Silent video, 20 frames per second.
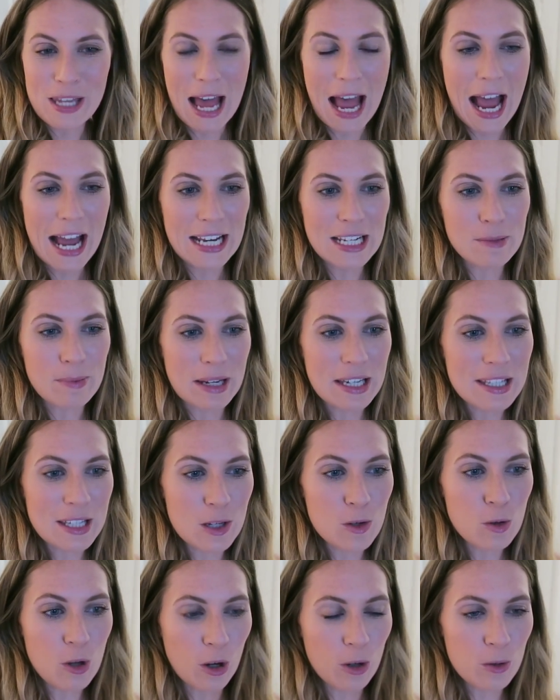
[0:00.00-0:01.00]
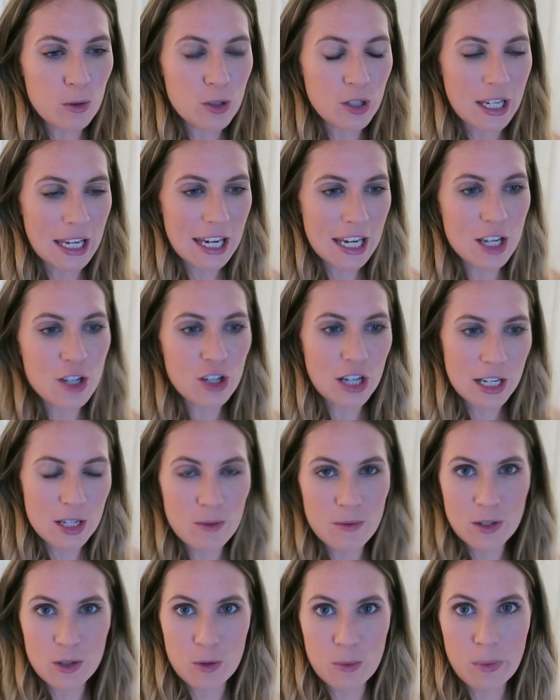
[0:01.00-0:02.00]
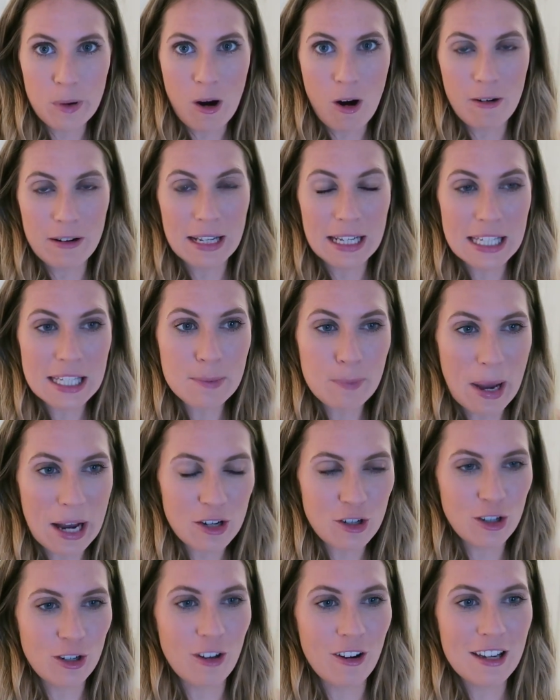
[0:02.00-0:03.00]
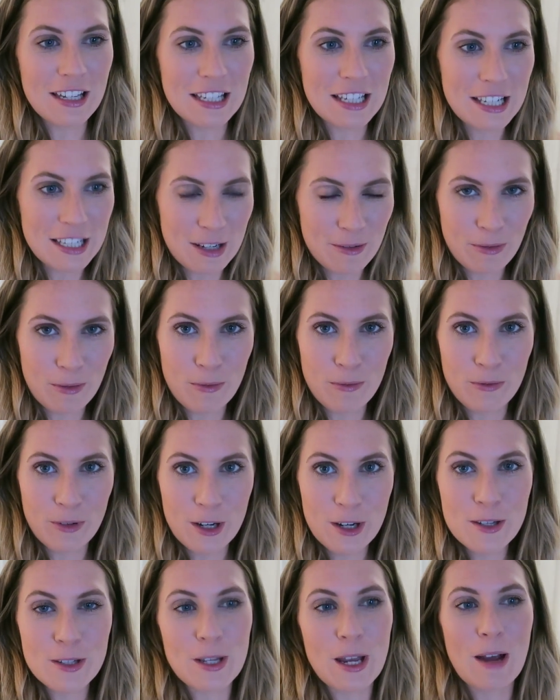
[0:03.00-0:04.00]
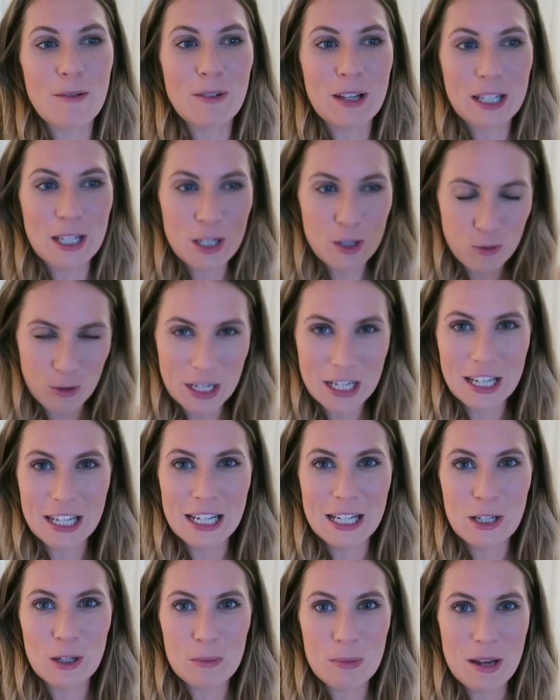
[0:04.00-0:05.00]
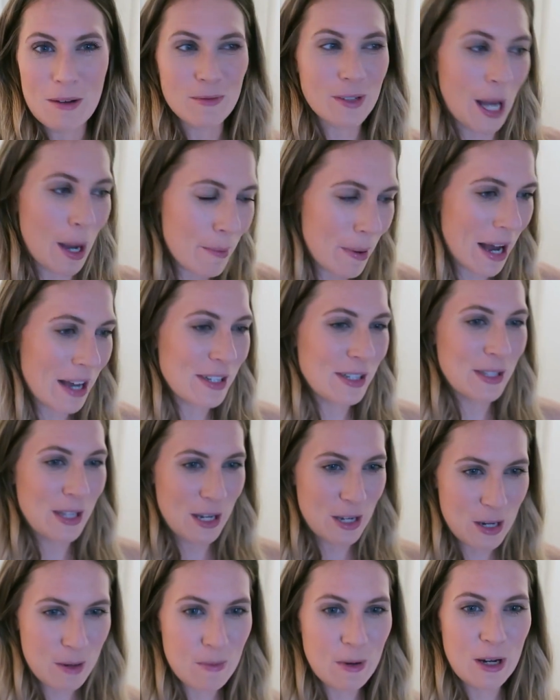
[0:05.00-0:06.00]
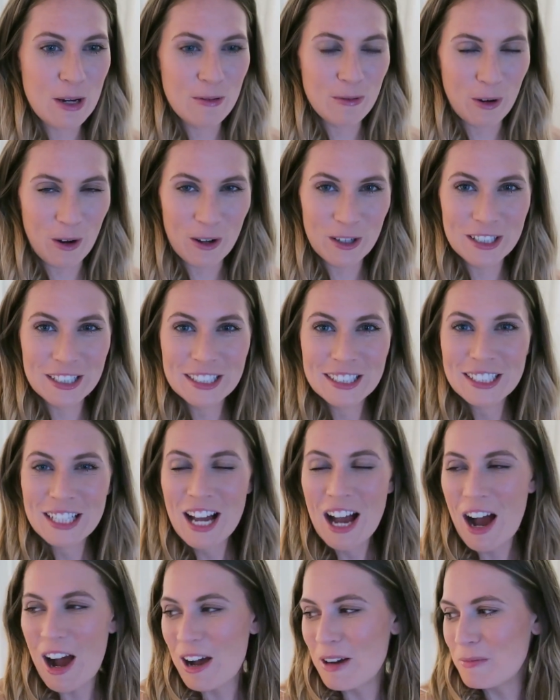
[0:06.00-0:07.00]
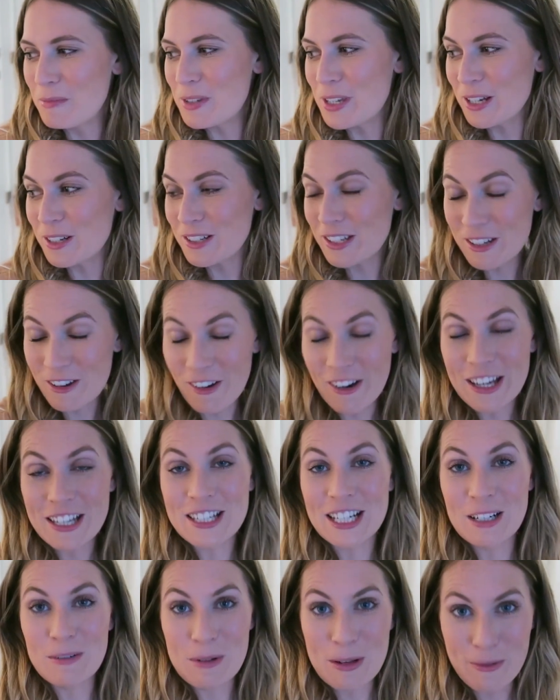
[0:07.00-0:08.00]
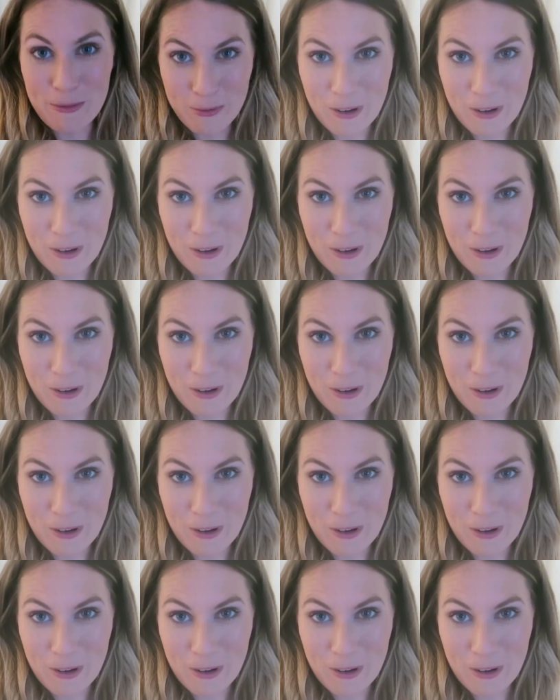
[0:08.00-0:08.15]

and basically you go to each individual bar and they specialize in a different food, so you have like a drink and a little bit of tapas and then you move on. So tonight is going to be